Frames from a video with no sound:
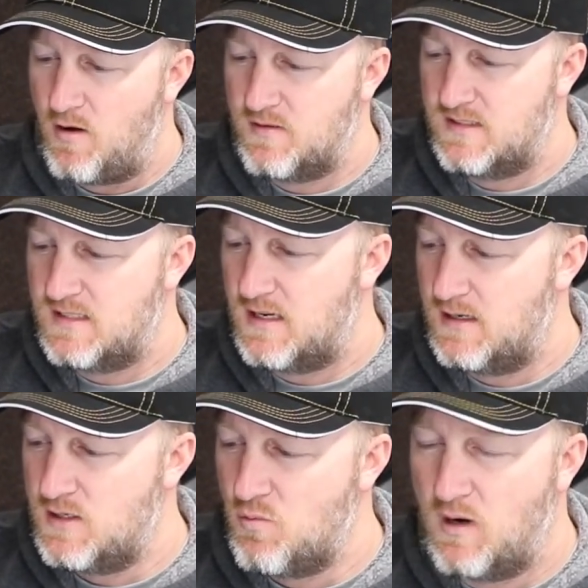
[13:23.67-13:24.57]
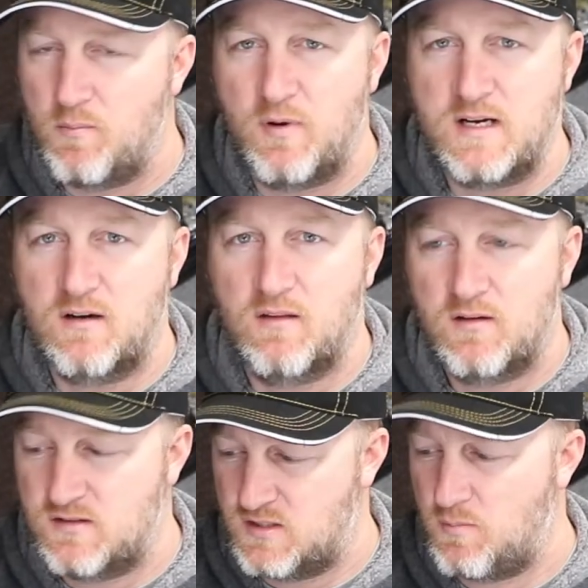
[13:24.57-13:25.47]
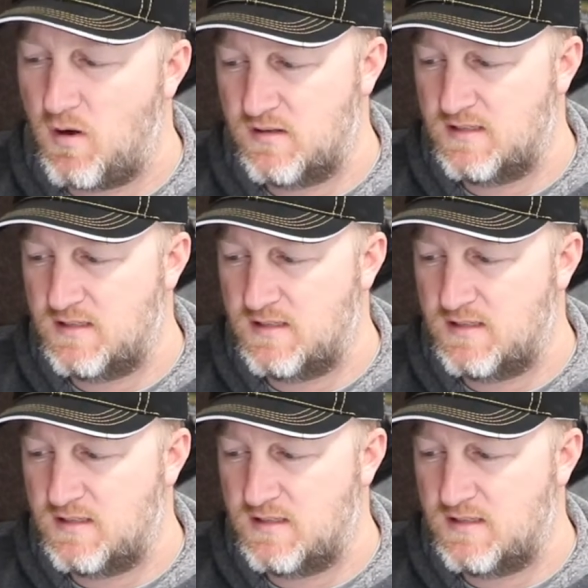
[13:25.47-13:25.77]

all of a sudden you want to bring your little small